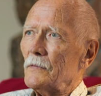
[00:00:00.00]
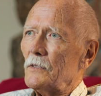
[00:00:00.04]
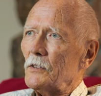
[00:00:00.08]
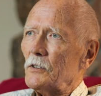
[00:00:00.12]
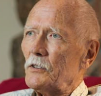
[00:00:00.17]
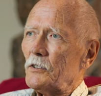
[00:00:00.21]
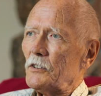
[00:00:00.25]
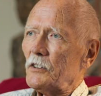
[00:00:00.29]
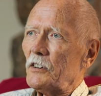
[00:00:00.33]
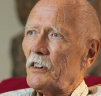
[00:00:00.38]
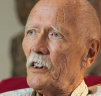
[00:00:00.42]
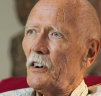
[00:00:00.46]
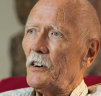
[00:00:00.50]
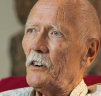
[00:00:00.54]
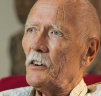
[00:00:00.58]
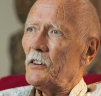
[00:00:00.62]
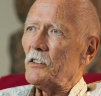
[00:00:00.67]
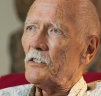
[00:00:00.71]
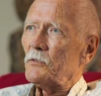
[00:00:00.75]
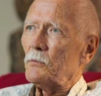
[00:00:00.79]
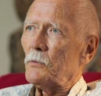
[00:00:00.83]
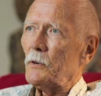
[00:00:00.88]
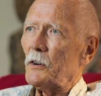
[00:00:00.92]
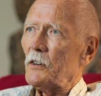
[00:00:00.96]

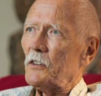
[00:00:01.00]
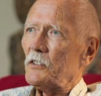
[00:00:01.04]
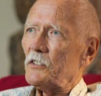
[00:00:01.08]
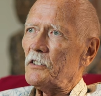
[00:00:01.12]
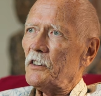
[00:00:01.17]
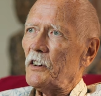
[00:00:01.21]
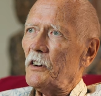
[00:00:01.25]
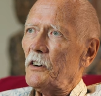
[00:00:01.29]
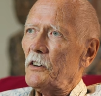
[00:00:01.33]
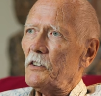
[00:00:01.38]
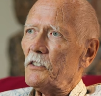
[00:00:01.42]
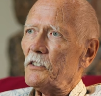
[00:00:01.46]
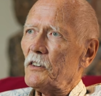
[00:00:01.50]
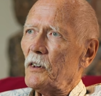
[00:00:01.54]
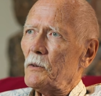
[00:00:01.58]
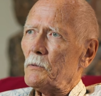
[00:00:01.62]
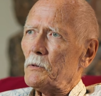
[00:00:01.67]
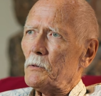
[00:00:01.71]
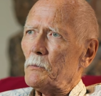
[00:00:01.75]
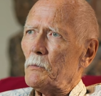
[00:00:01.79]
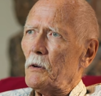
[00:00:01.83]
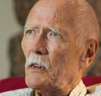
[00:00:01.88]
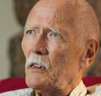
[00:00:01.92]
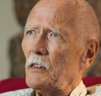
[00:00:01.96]
scariest, one of the scariest times
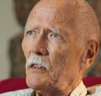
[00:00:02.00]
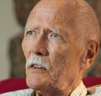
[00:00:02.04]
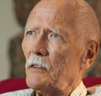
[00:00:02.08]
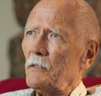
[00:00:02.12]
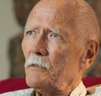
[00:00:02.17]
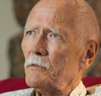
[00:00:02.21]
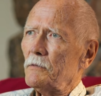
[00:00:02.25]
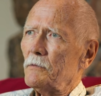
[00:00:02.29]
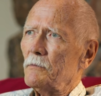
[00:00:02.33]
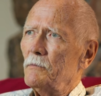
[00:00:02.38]
of my life.